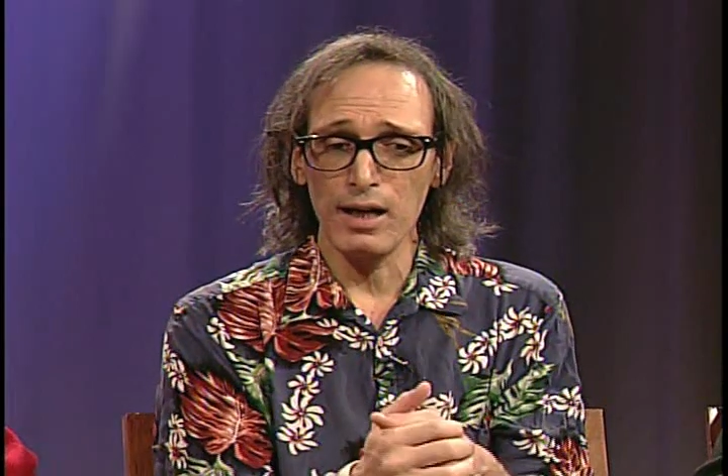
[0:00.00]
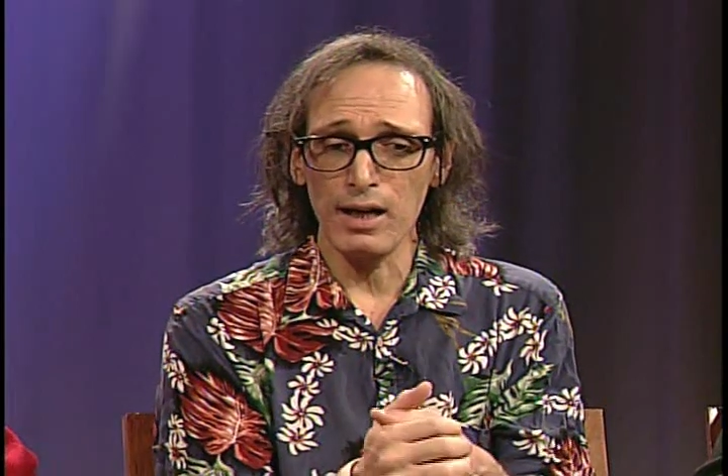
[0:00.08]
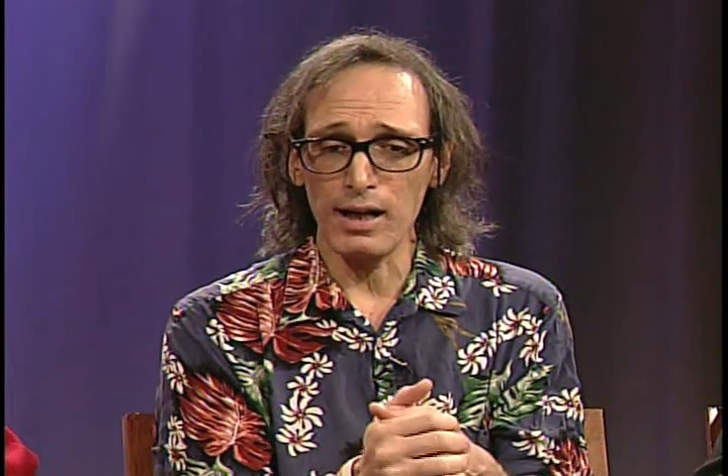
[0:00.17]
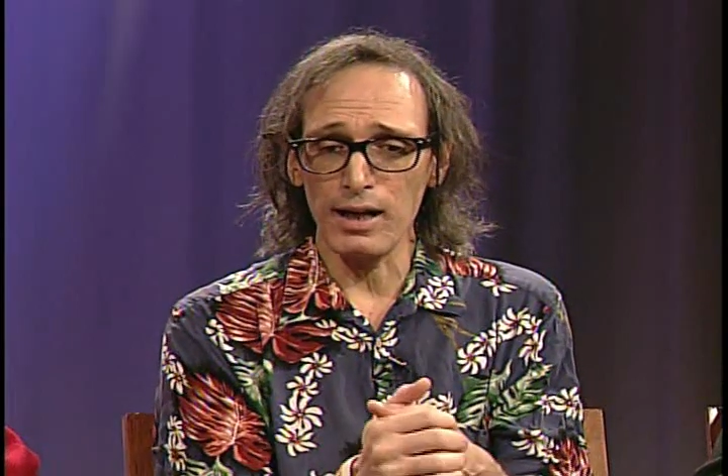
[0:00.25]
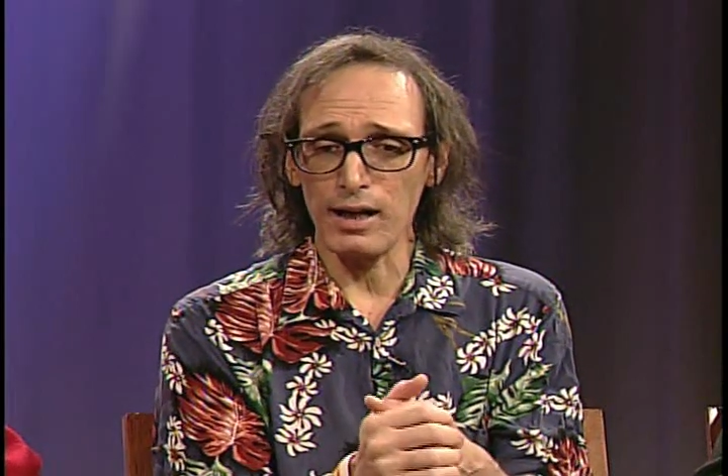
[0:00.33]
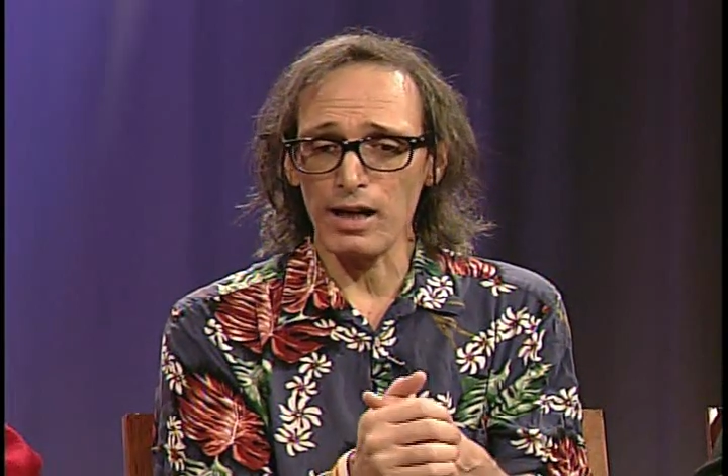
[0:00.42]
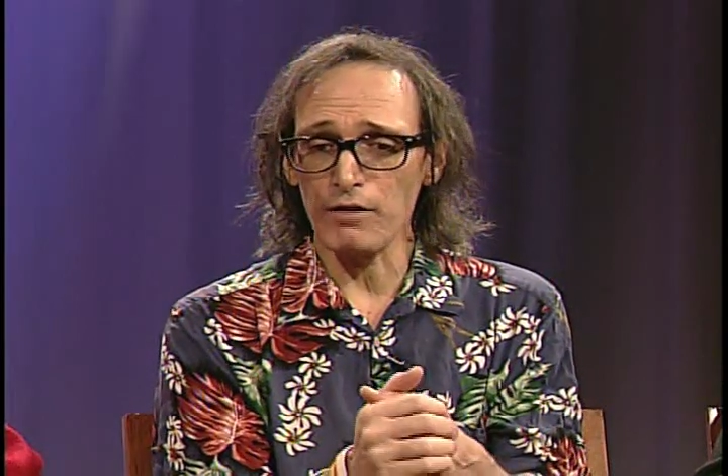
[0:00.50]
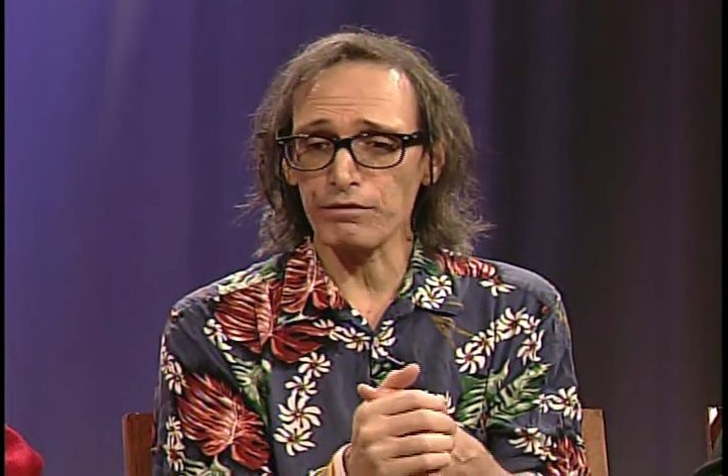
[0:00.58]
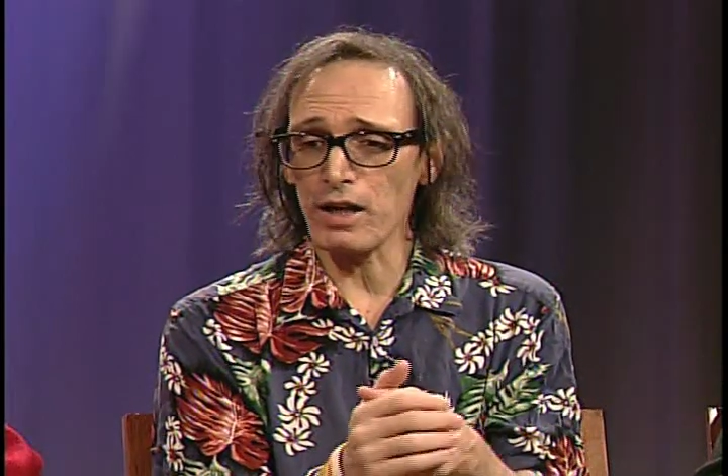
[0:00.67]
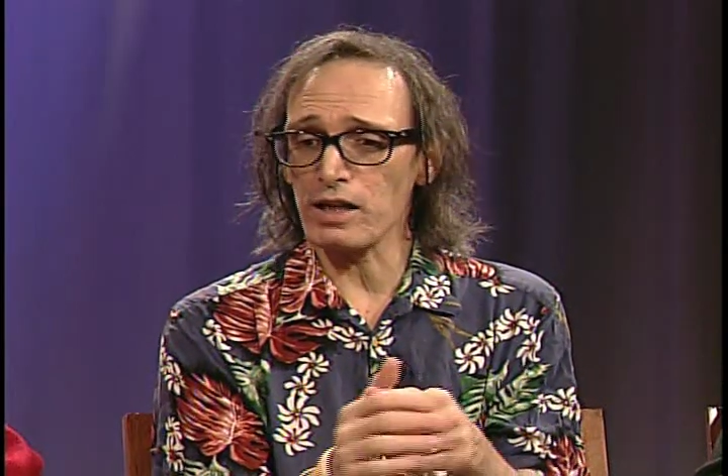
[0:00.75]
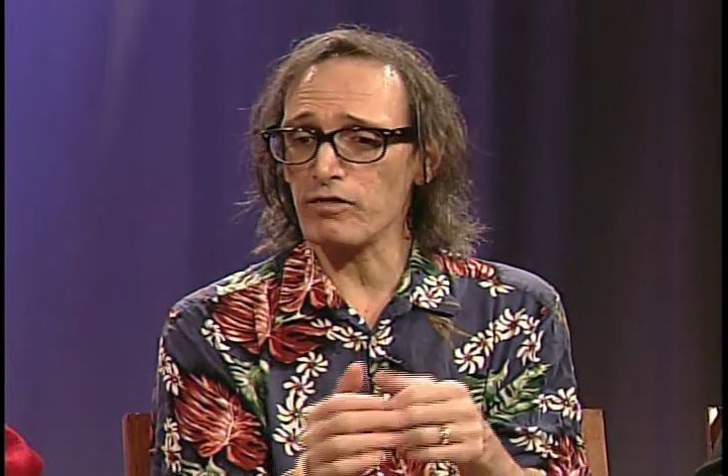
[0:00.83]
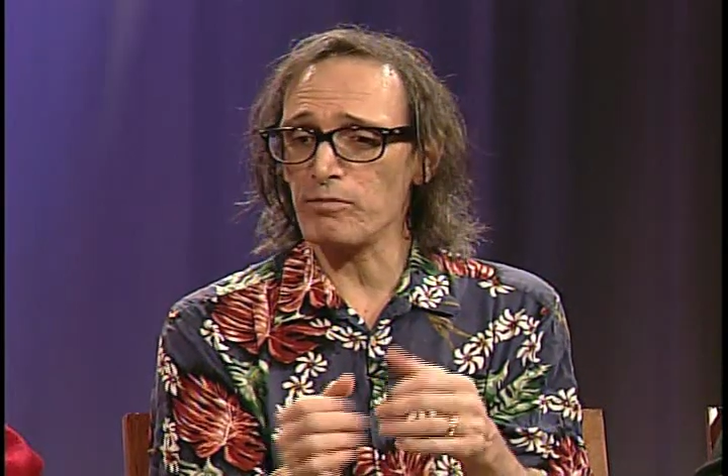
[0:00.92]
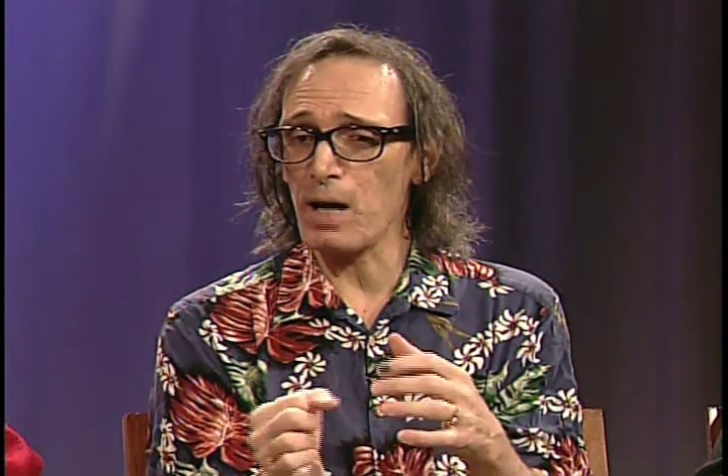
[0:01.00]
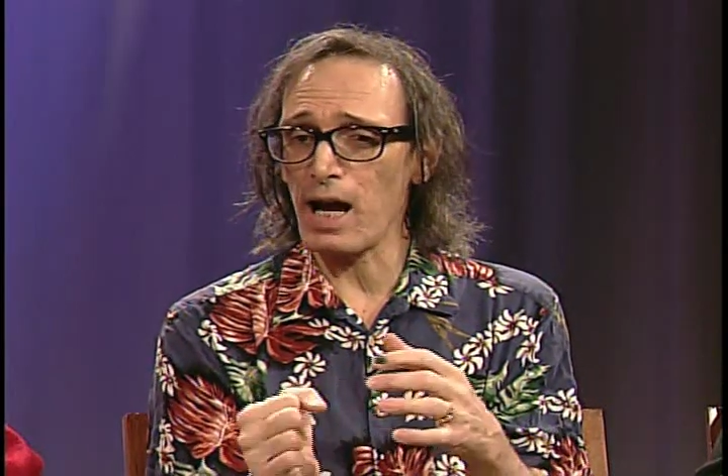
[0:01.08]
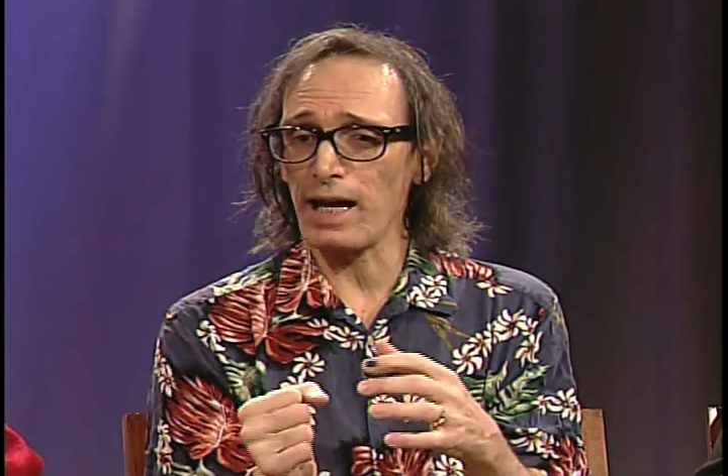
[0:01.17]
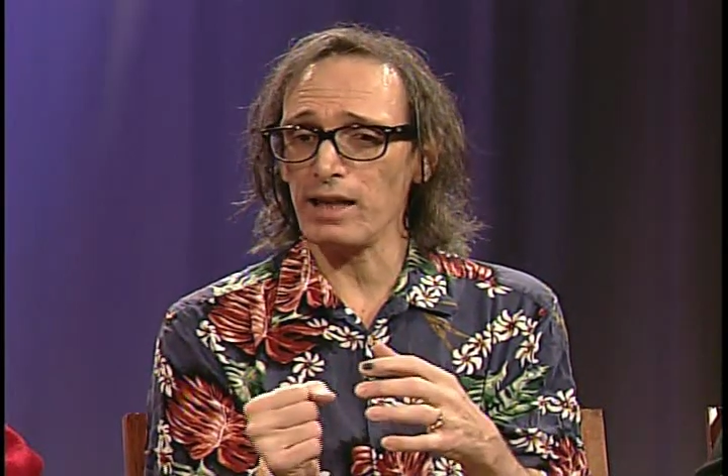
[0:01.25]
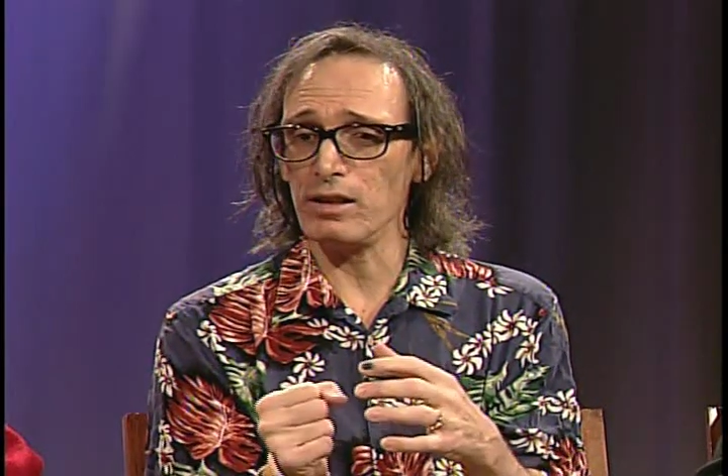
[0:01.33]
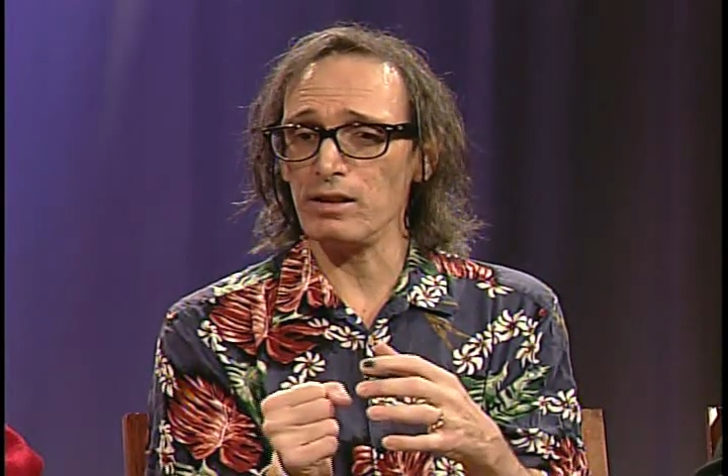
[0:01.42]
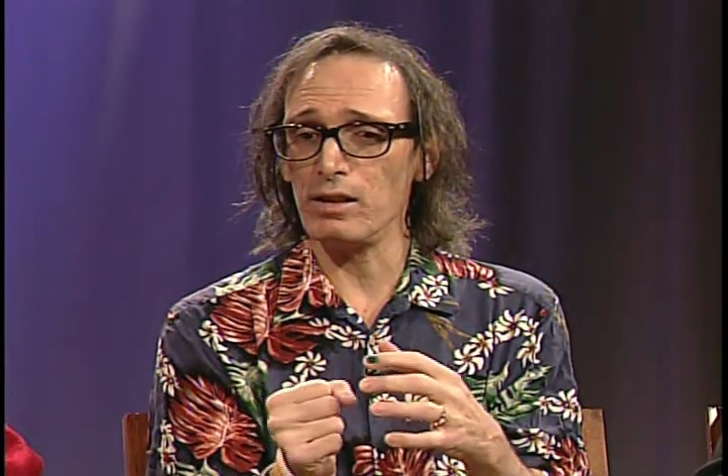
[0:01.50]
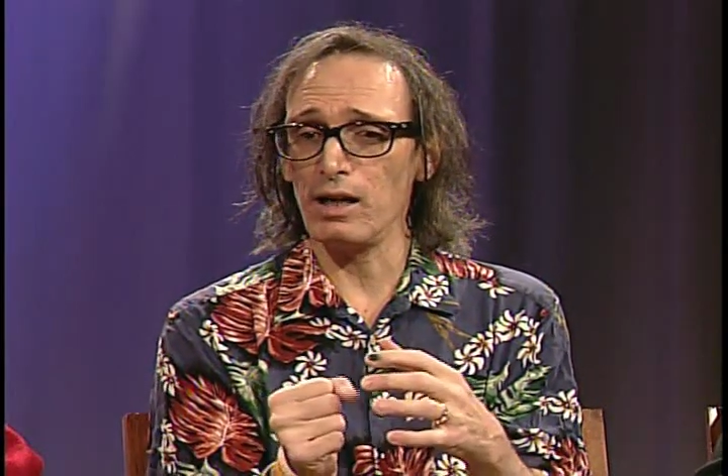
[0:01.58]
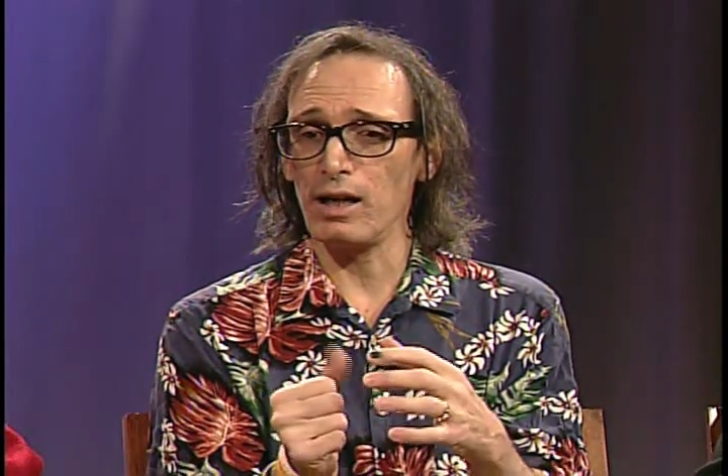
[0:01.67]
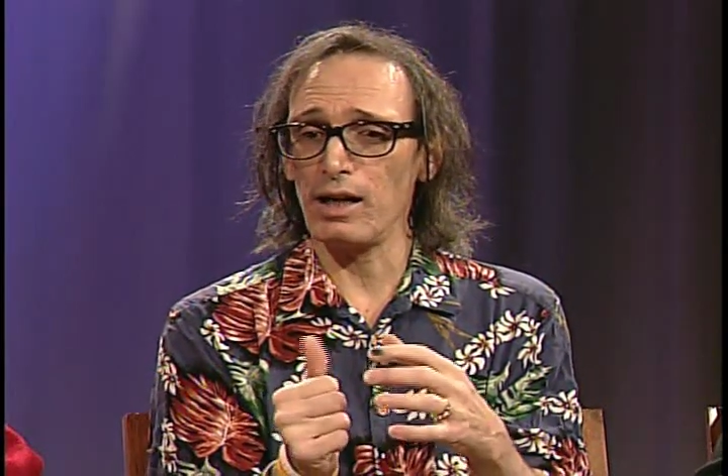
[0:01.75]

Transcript: a friend of mine